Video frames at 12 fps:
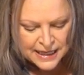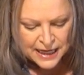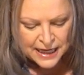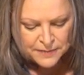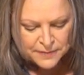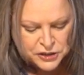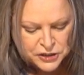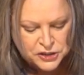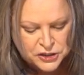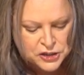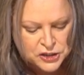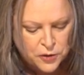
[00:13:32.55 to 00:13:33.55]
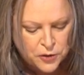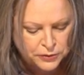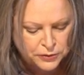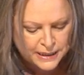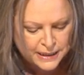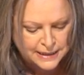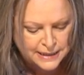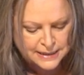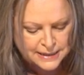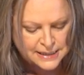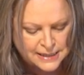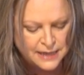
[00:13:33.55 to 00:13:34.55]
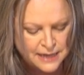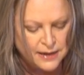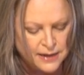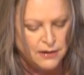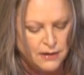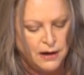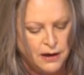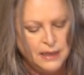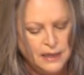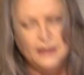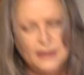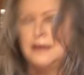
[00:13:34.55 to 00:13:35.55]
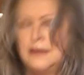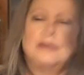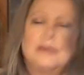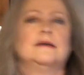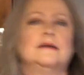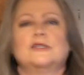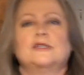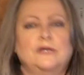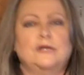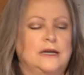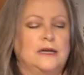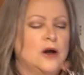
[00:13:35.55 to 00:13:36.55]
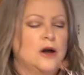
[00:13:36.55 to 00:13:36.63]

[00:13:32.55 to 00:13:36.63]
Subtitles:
I'm just so pleased. Oh, so tender.